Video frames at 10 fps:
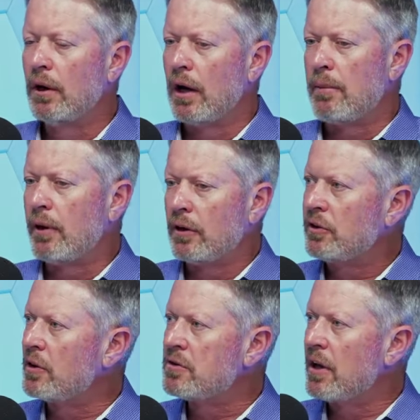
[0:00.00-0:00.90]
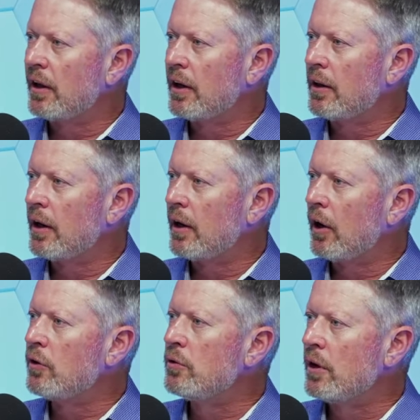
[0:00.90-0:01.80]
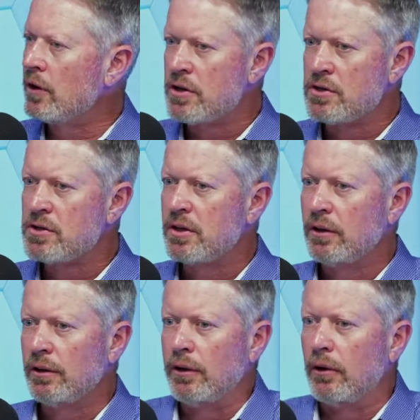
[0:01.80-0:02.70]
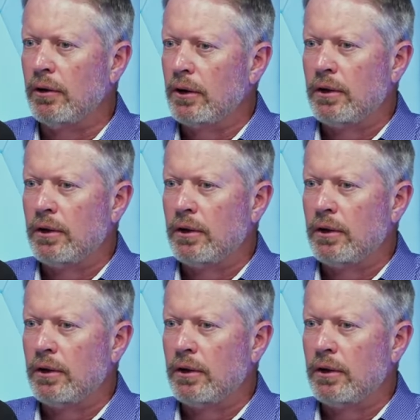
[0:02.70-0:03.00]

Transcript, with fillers: I'm interested in selling, and then in our due diligence, you go,